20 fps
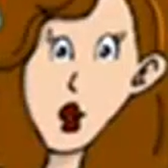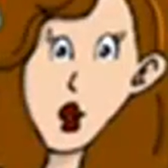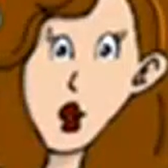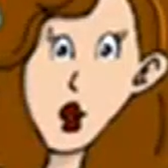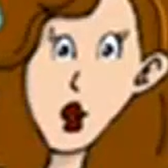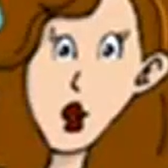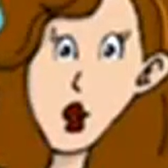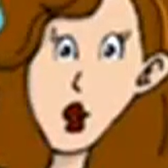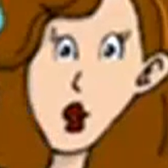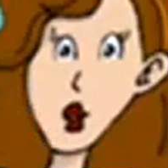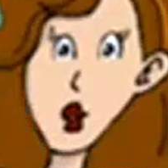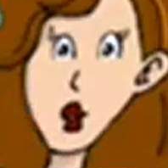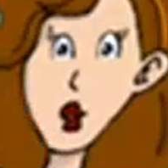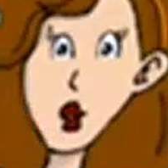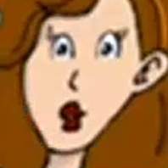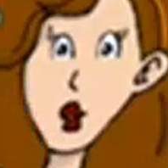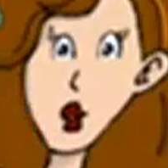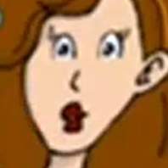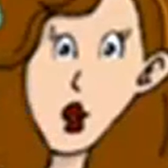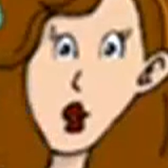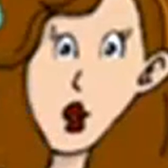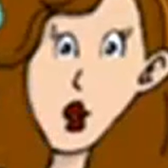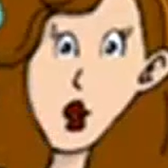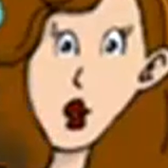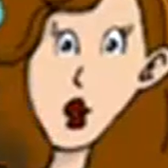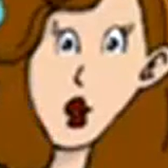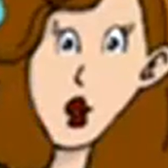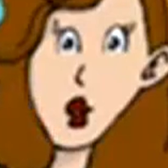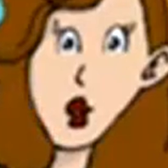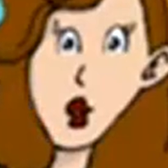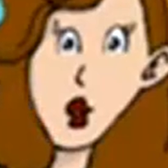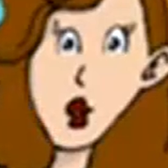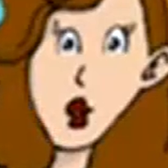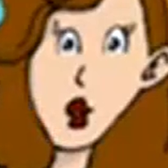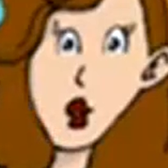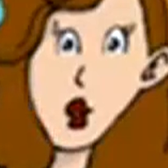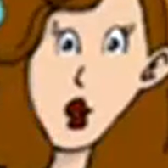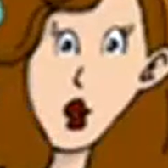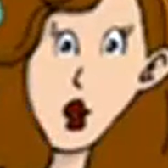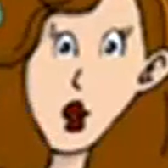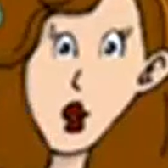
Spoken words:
[no speech]